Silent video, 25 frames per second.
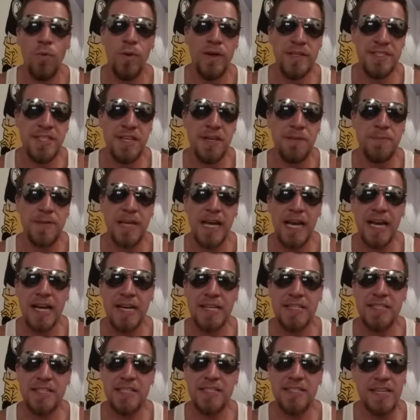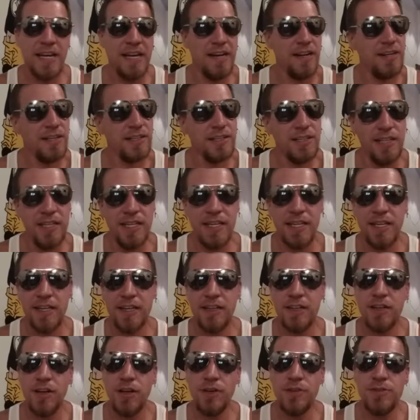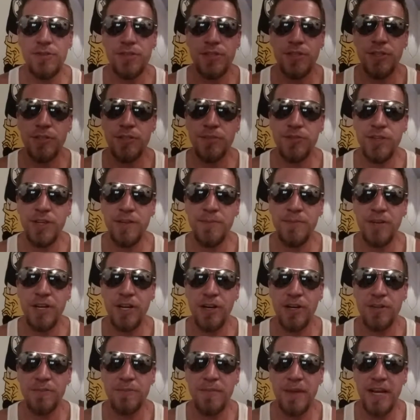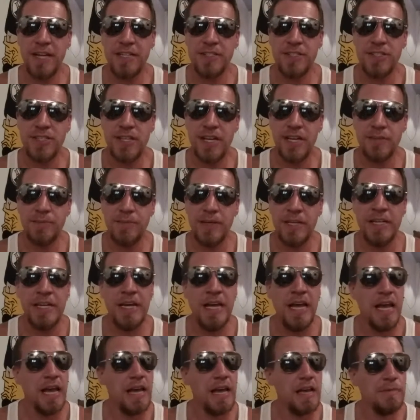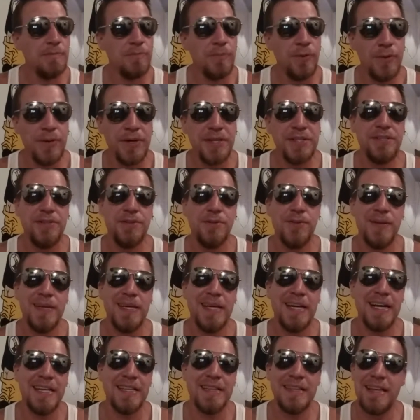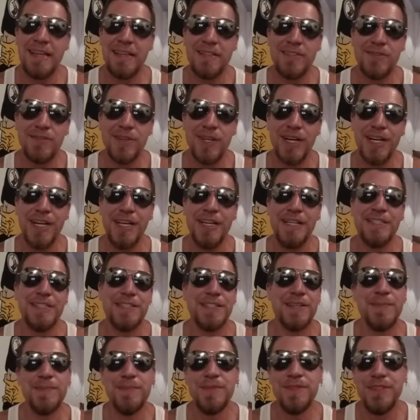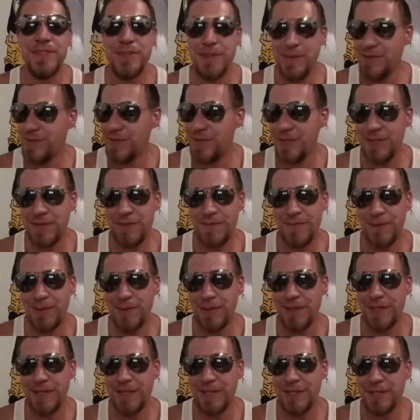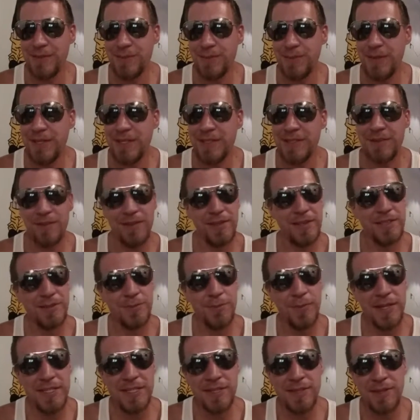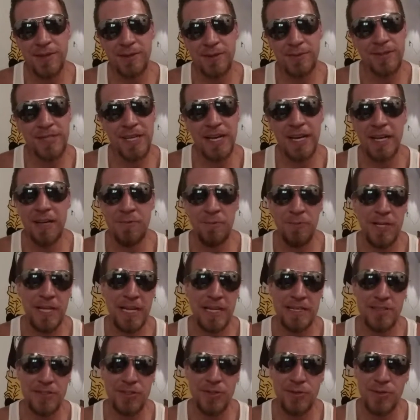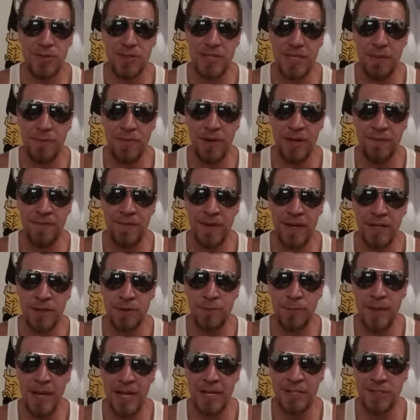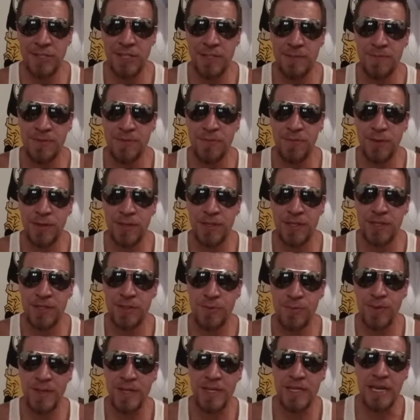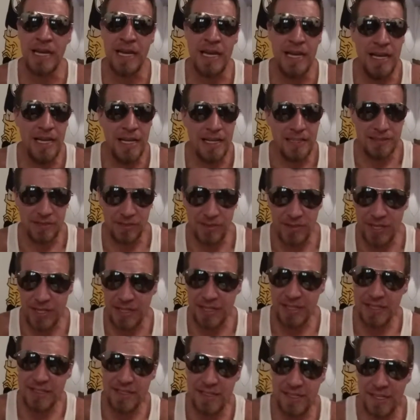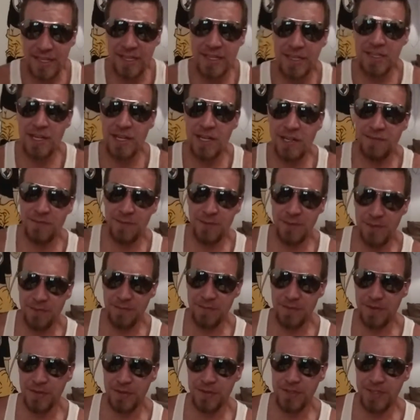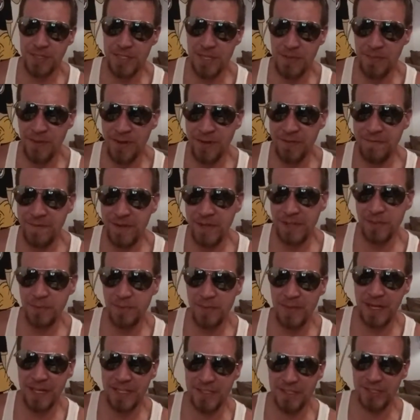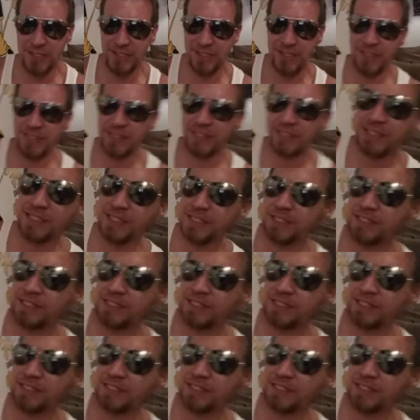What's up, guys? It's Eric Lee here, host of your Dream Card Match segment, and boy, do we got, that's right, some doozies for you this week. So let's waste no time. We got 2 semifinal matchups for you this week. Let's go ahead, let's kick it off with the first semifinal match.